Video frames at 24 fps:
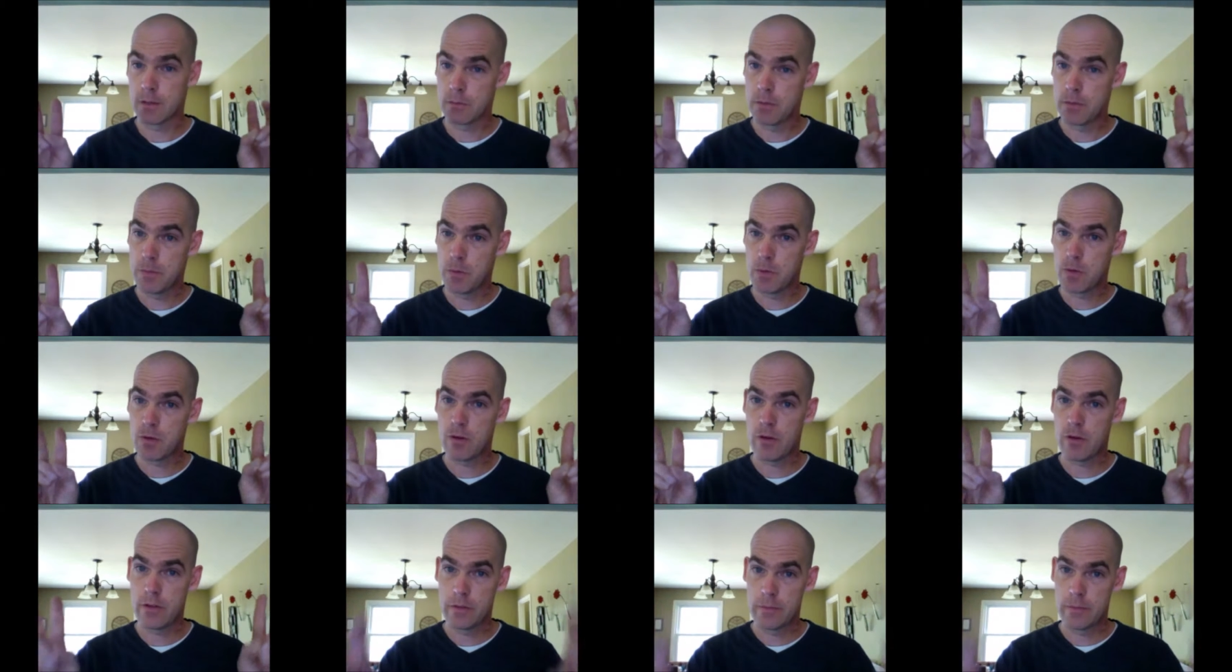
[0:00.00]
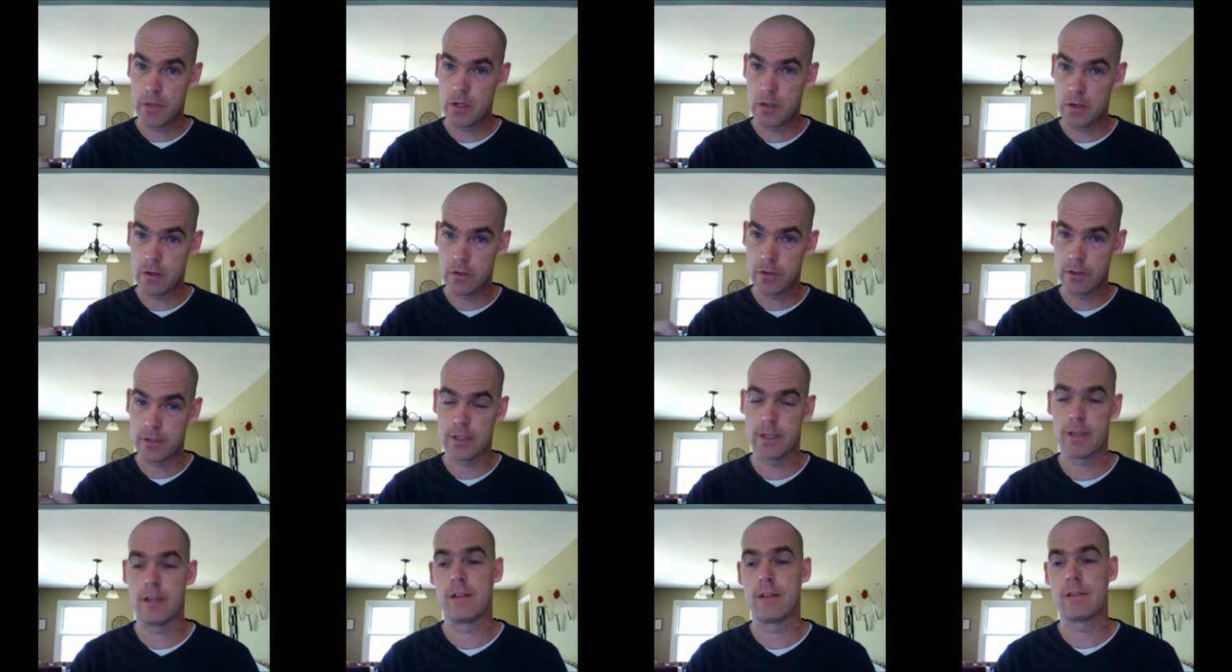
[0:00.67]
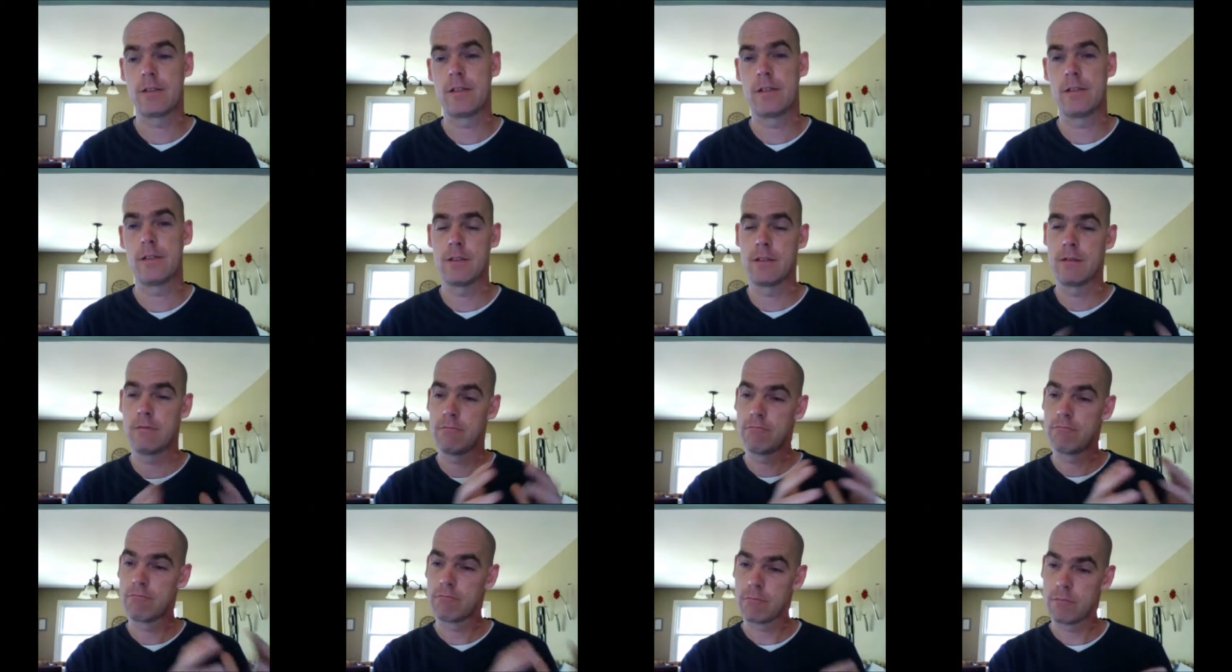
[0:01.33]
Some people call them the hard sciences.
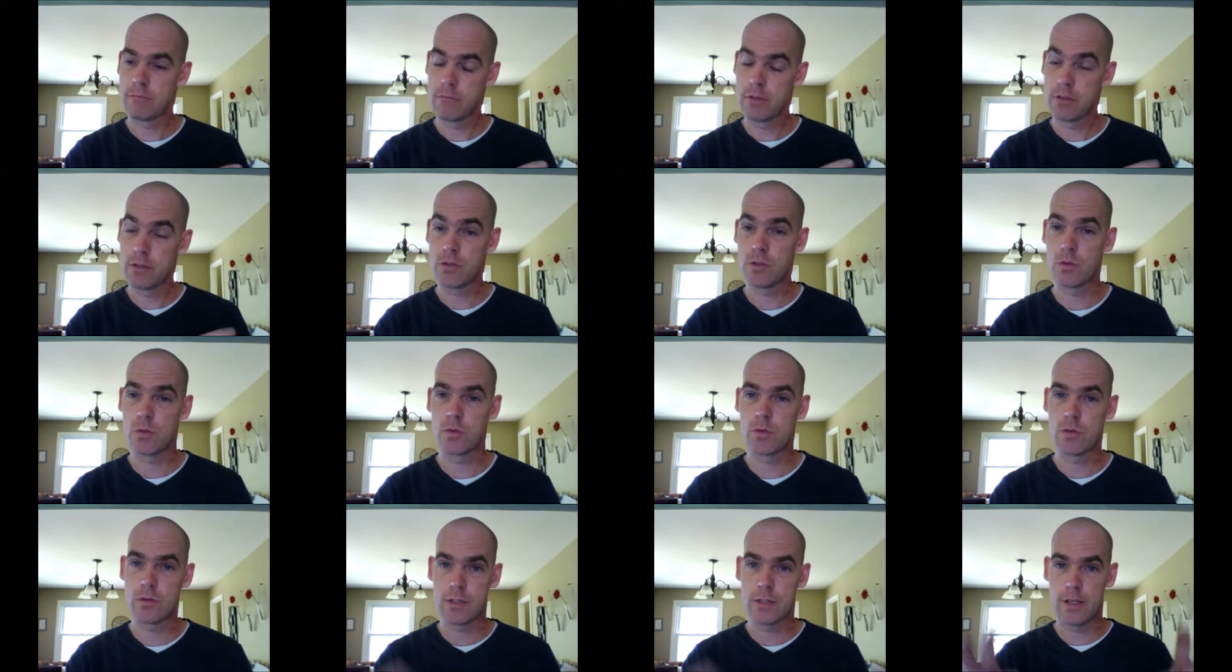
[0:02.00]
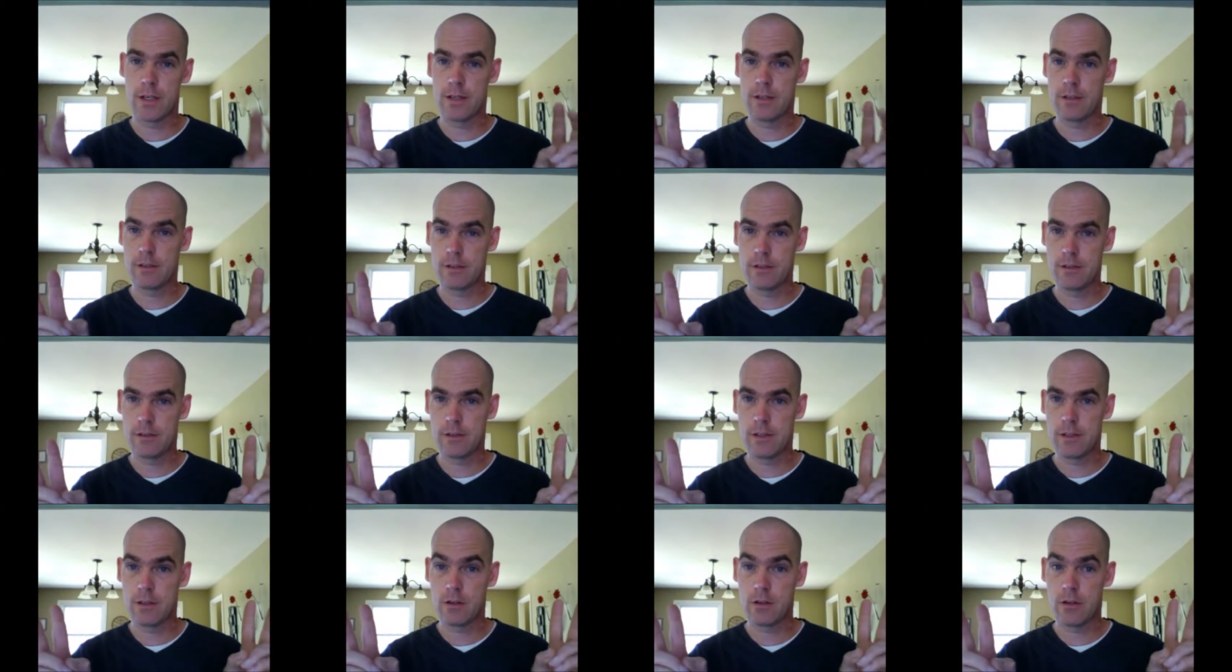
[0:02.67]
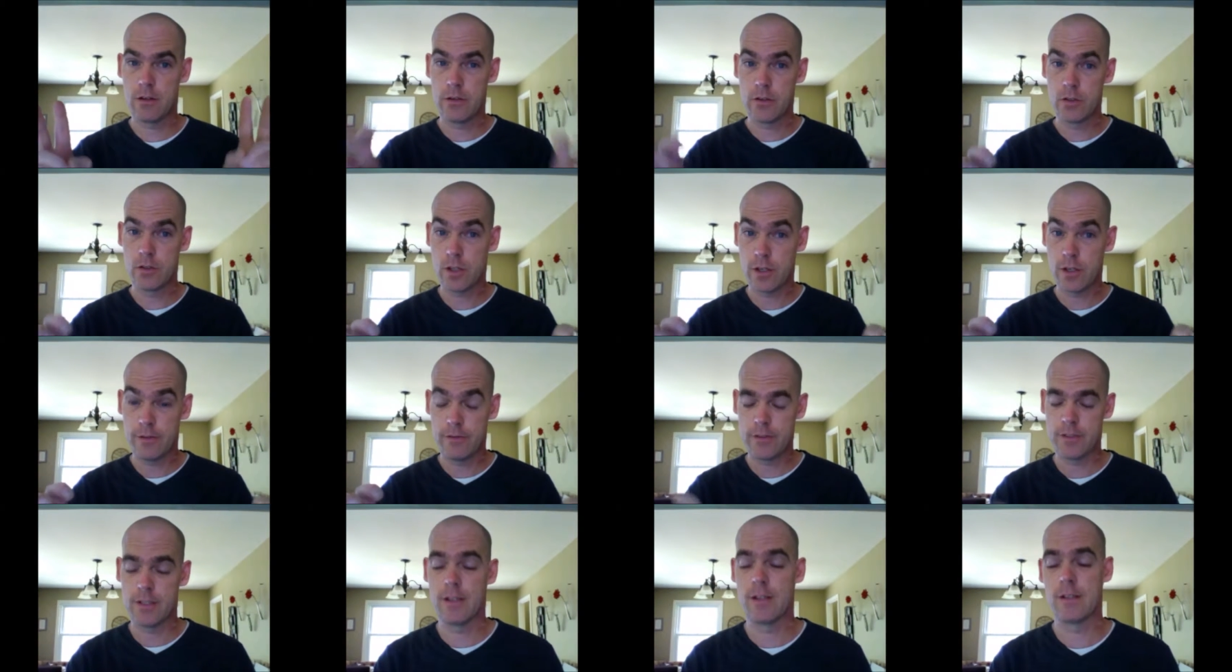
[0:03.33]
And the social sciences they call the
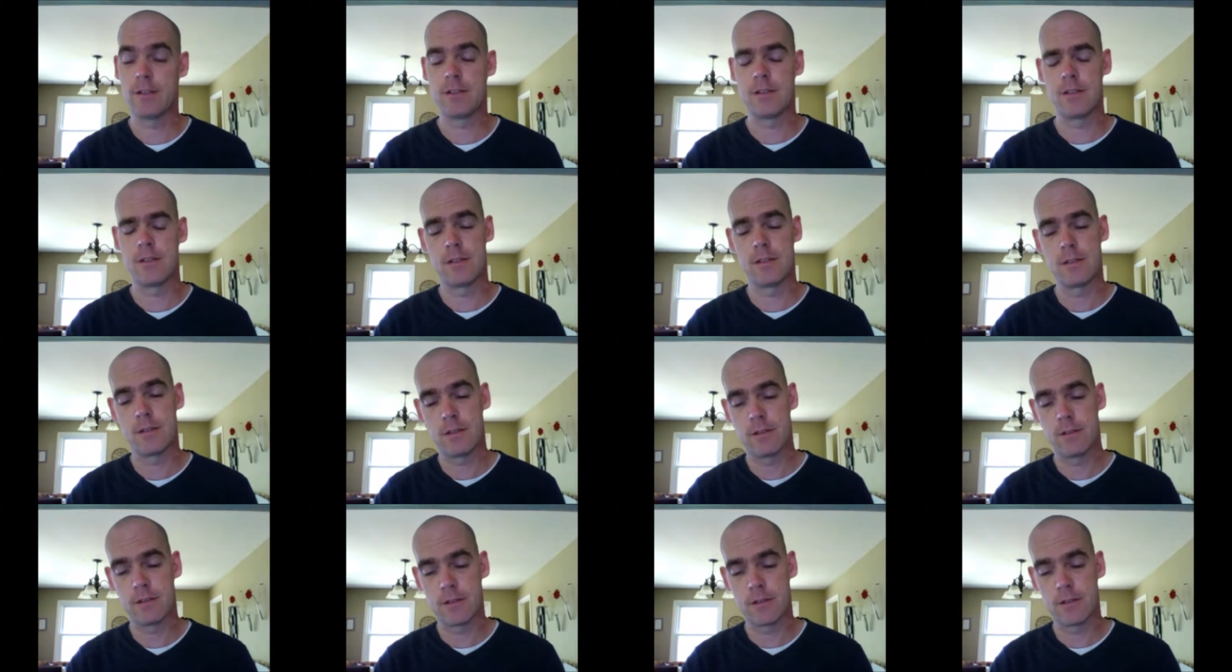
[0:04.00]
soft sciences.